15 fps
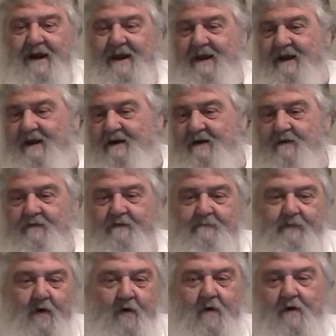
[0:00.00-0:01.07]
head on the
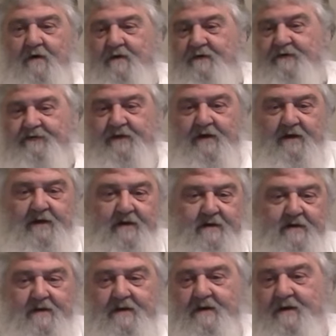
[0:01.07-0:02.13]
pours
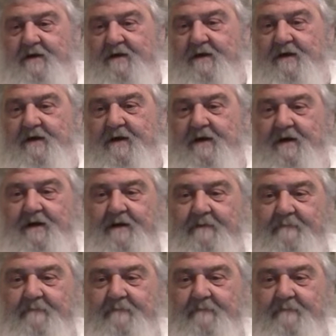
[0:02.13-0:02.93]
on